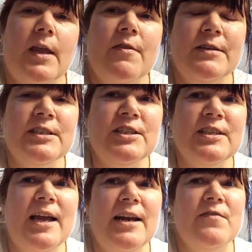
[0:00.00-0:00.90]
this
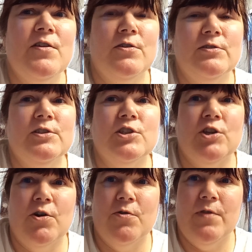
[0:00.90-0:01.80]
just kind of goes to
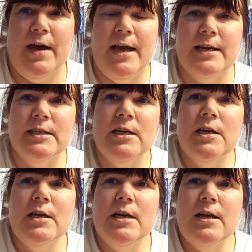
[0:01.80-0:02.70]
show that
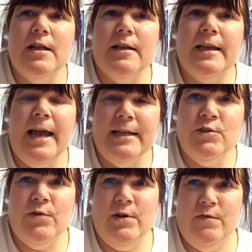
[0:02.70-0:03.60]
cats
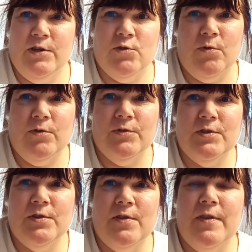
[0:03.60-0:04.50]
are
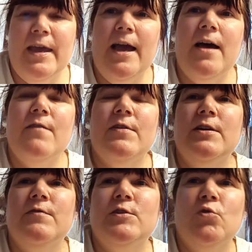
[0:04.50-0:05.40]
individuals. They have
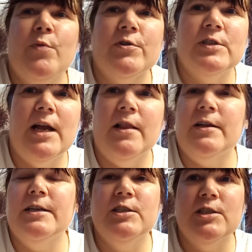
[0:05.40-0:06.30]
individual
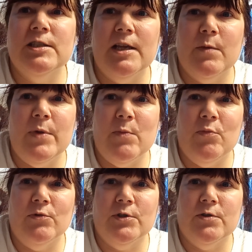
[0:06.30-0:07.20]
personalities just like
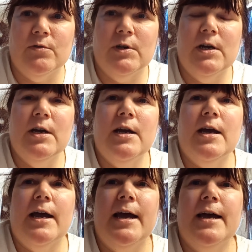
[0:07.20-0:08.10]
people do.
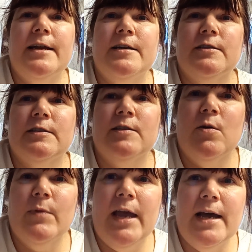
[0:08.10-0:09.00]
And
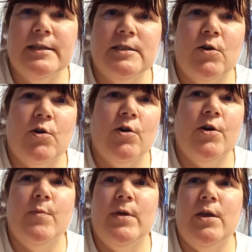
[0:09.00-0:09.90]
some cats are going
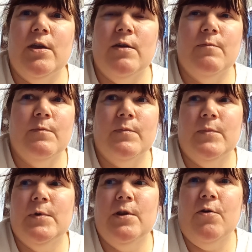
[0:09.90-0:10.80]
to be,
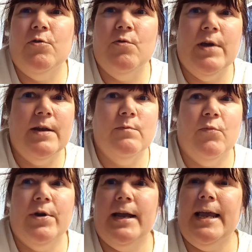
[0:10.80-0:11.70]
you can
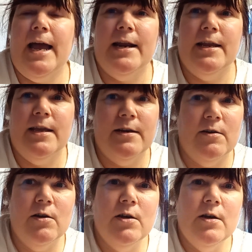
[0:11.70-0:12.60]
bring a cat
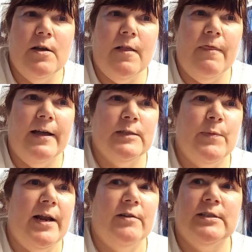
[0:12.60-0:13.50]
in that's
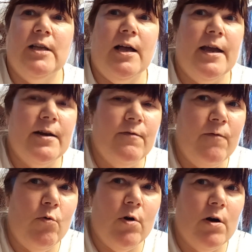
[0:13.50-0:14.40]
been outside
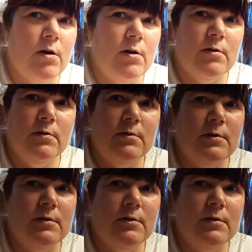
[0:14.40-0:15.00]
for